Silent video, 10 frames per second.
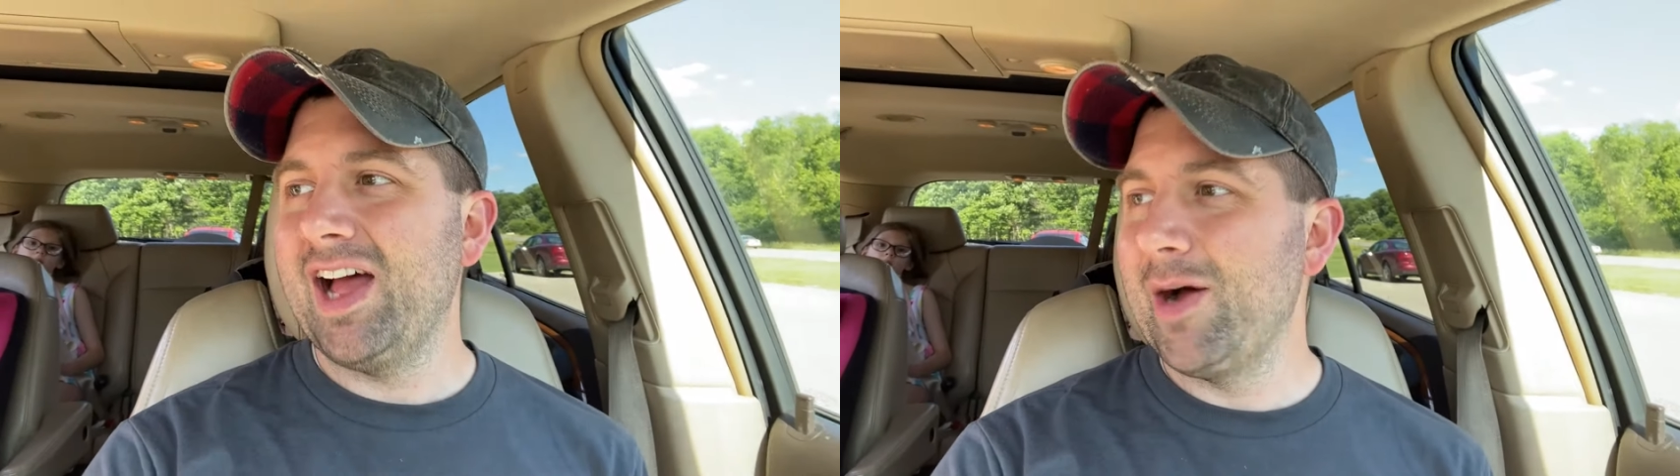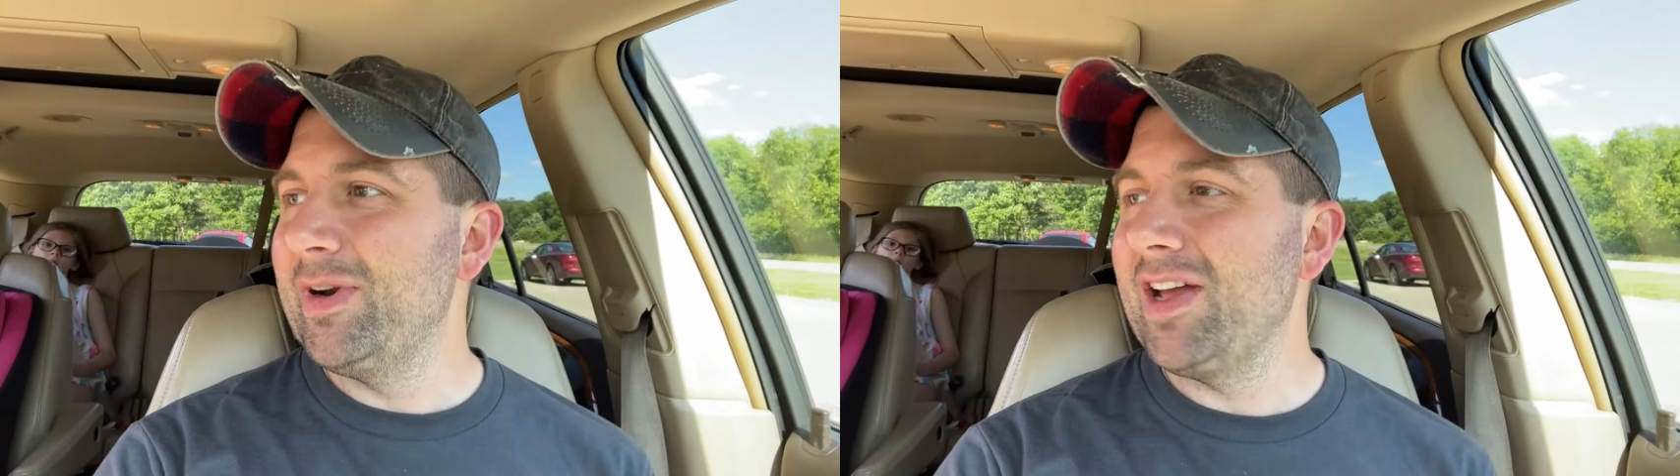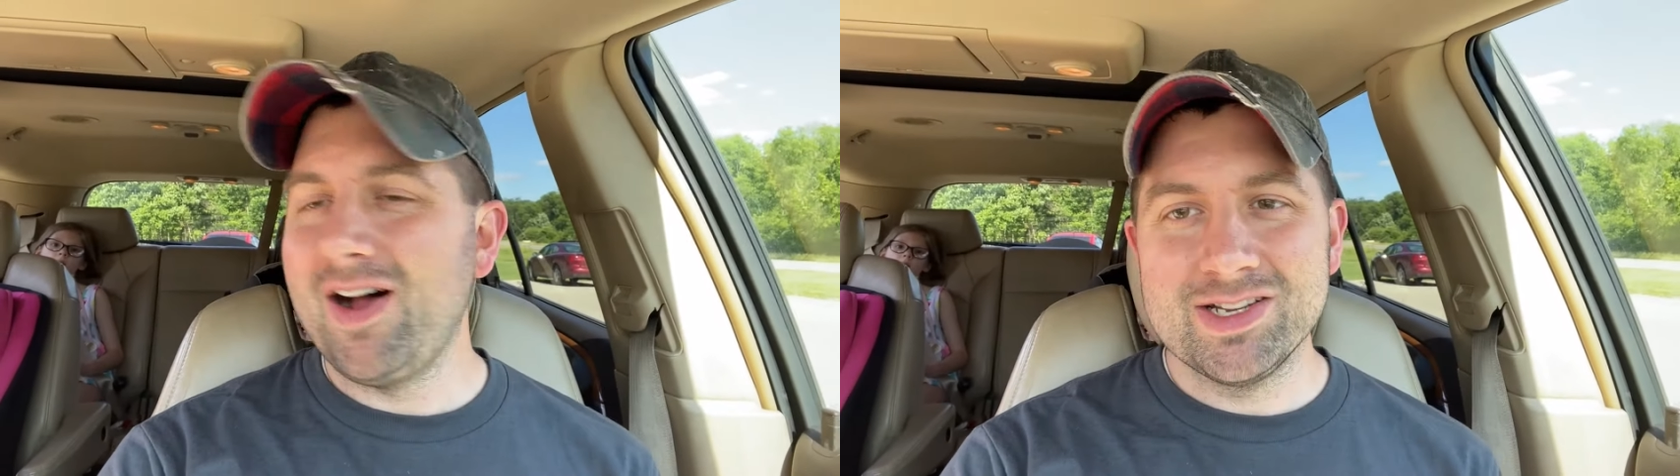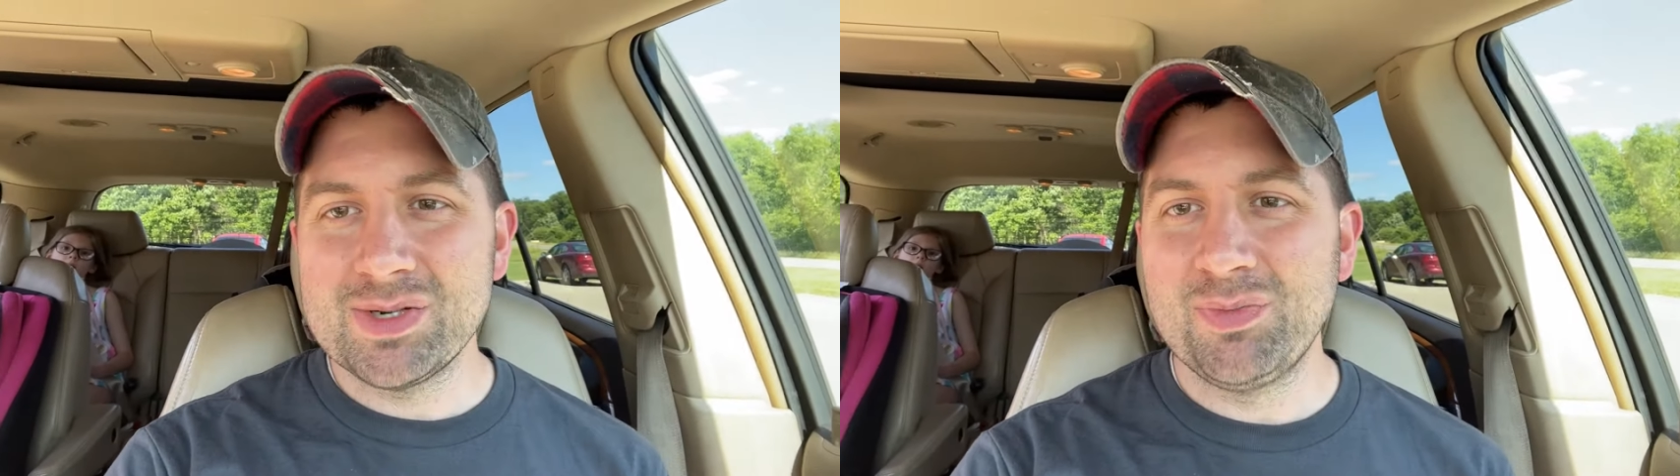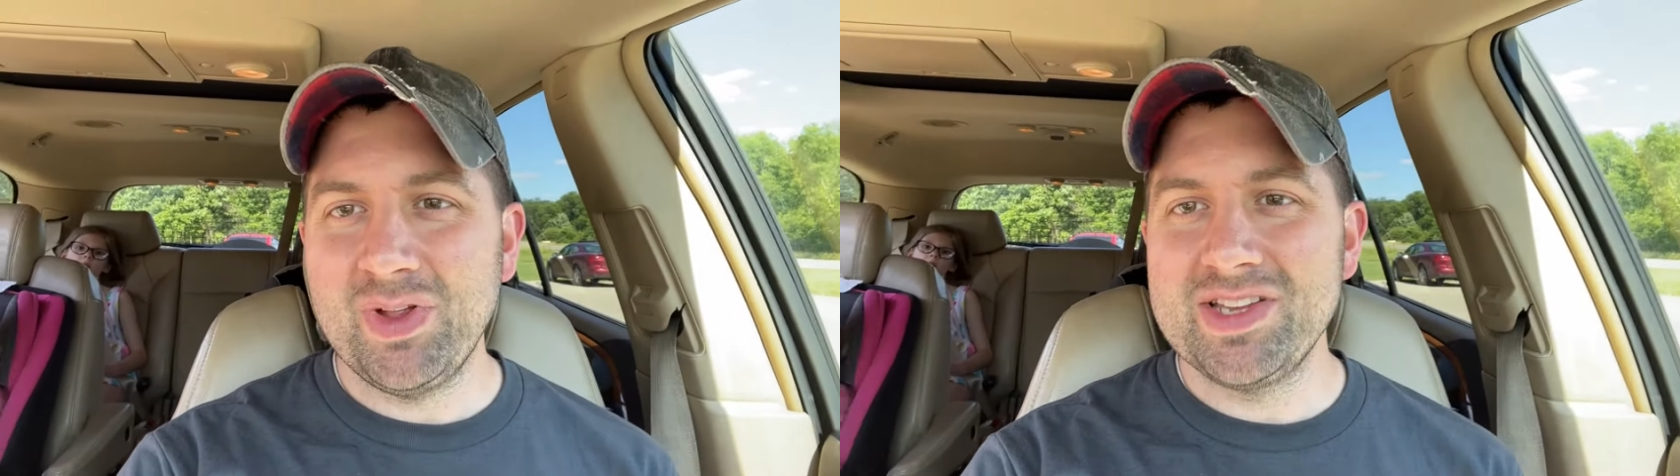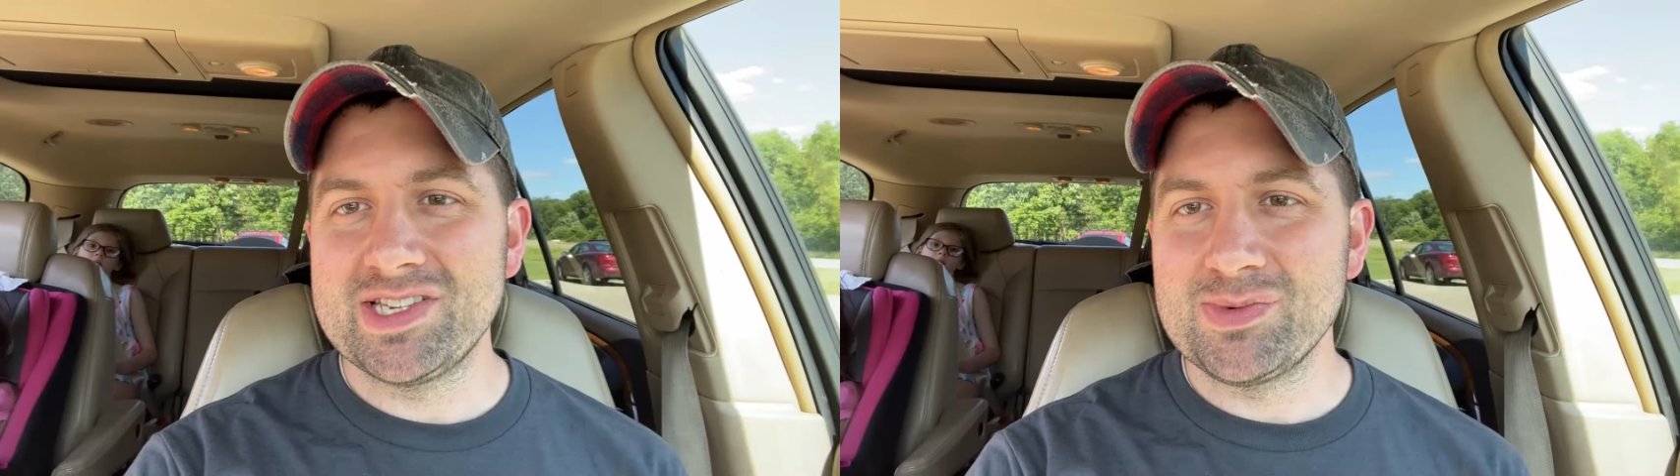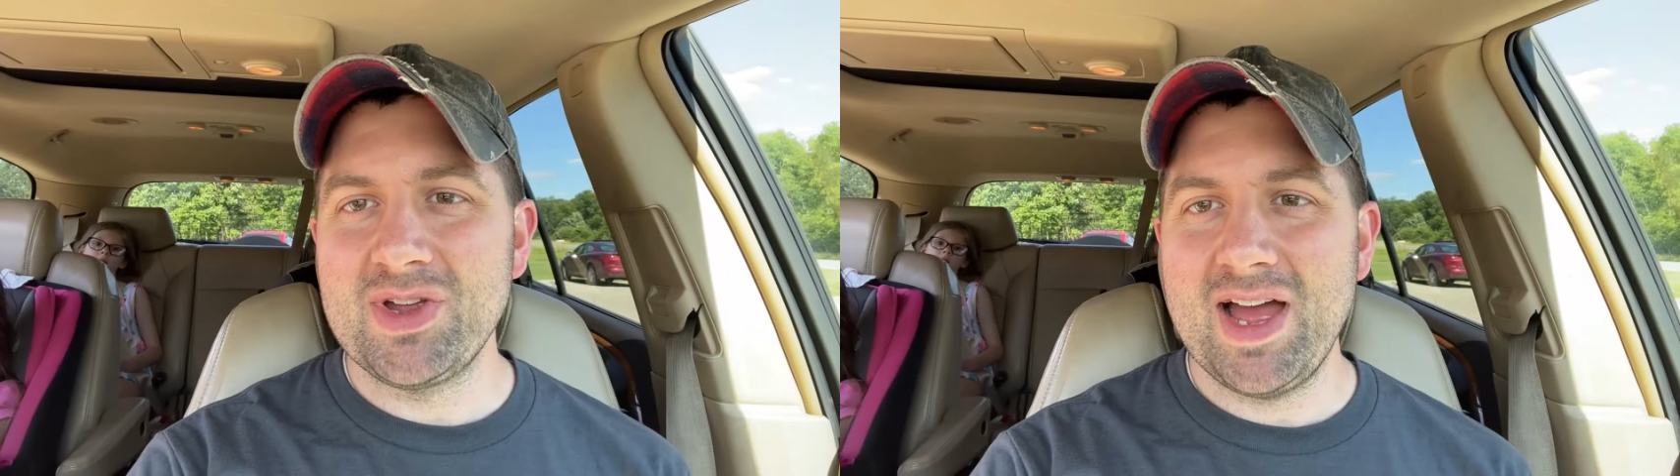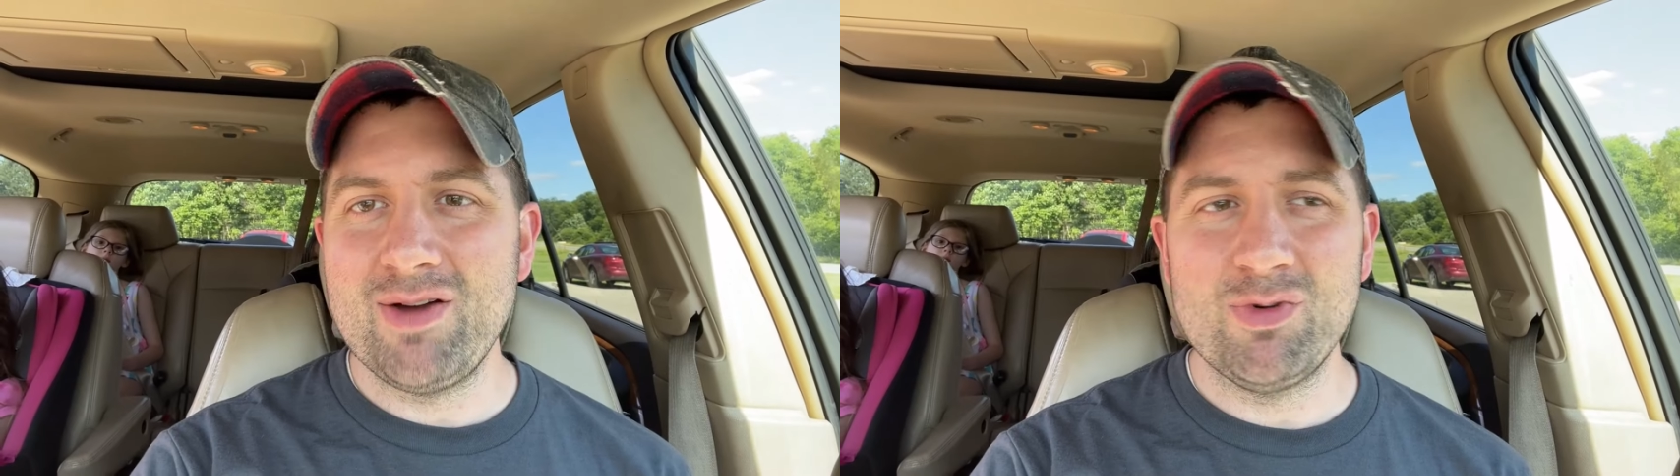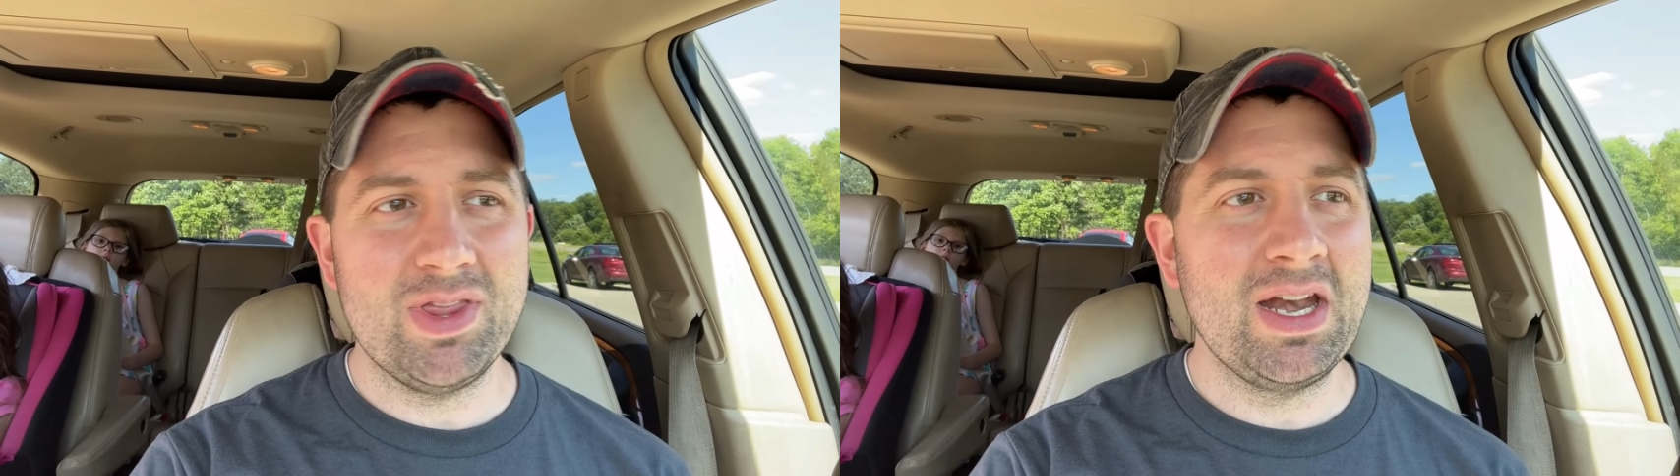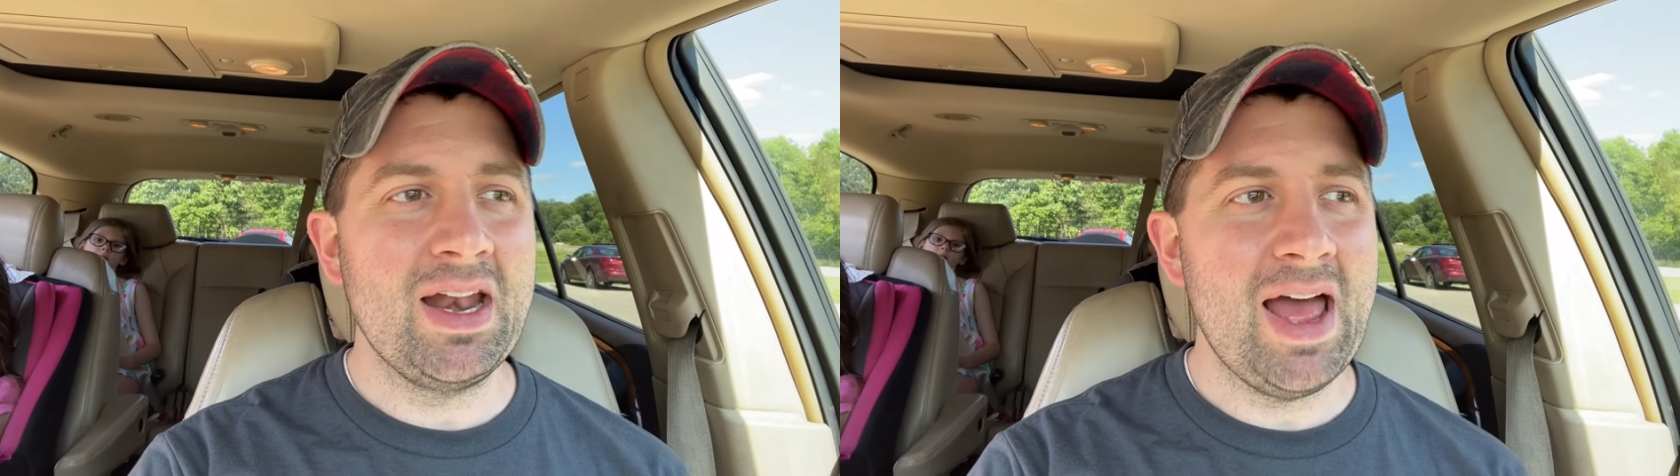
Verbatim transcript: How many awesome places we have within a